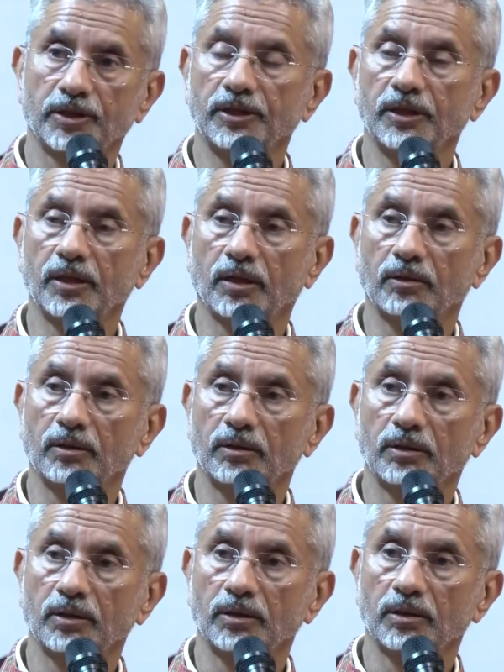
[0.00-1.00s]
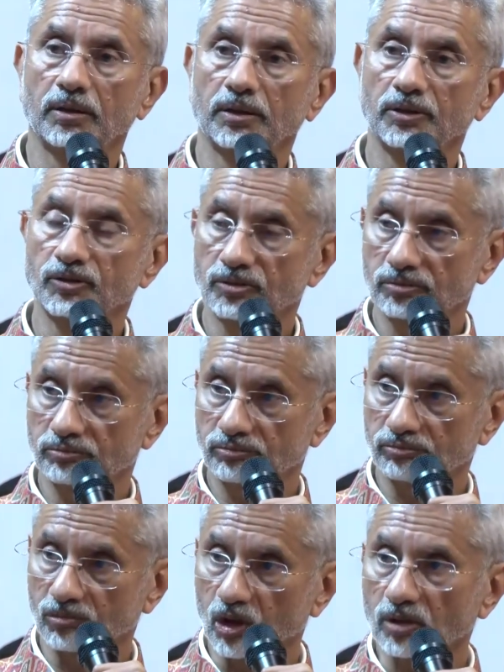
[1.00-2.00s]
India is
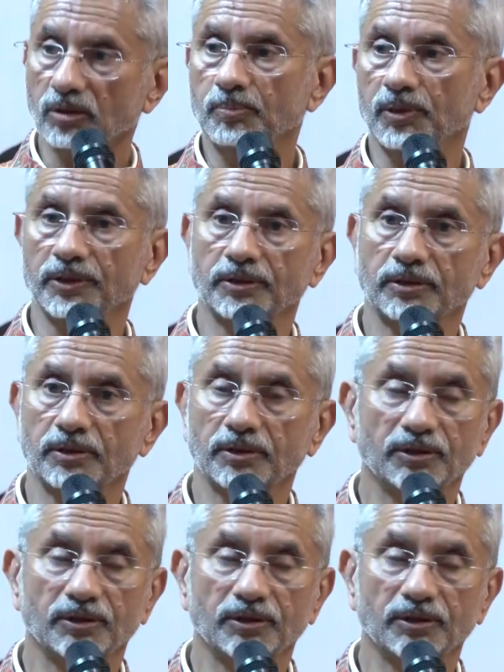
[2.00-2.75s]
got a point.